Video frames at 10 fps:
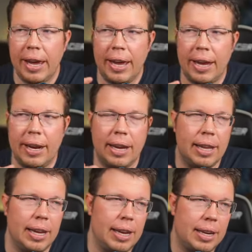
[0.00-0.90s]
And
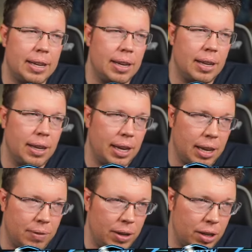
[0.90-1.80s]
I like
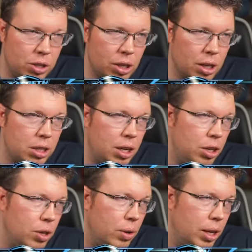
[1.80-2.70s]
having Shakti
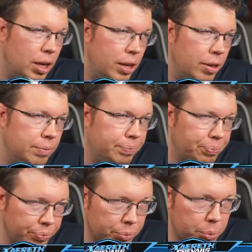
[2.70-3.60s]
and Yoda here,
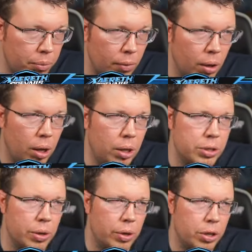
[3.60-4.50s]

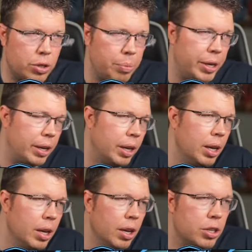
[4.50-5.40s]
also contributing
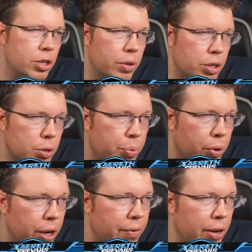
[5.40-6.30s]
to the
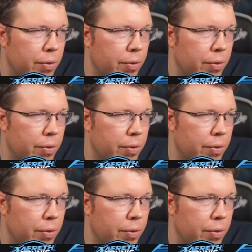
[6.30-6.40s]
support.